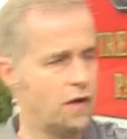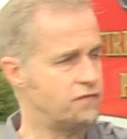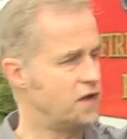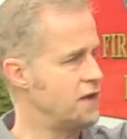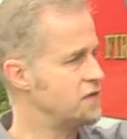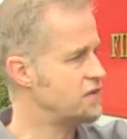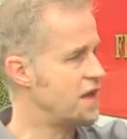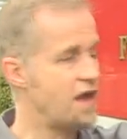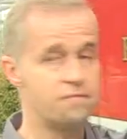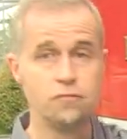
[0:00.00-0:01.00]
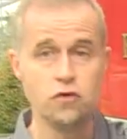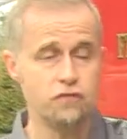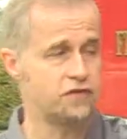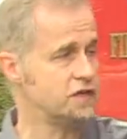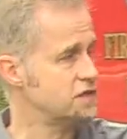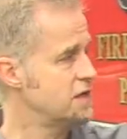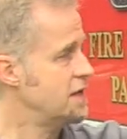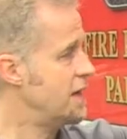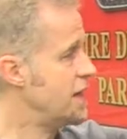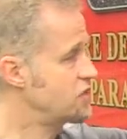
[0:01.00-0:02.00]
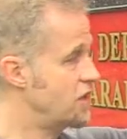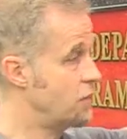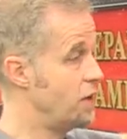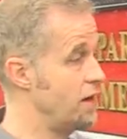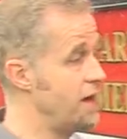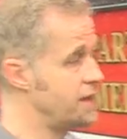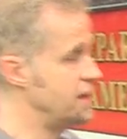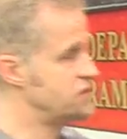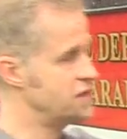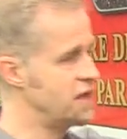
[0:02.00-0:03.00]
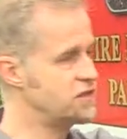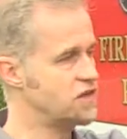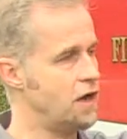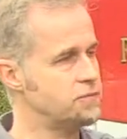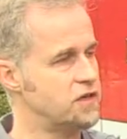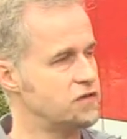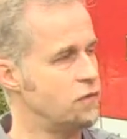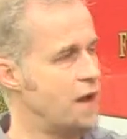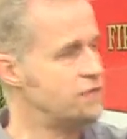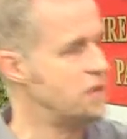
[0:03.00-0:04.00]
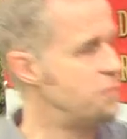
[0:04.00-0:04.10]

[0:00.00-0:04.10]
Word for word: have done is they have moved it, and actually I quite like it. It's a nice object. You have the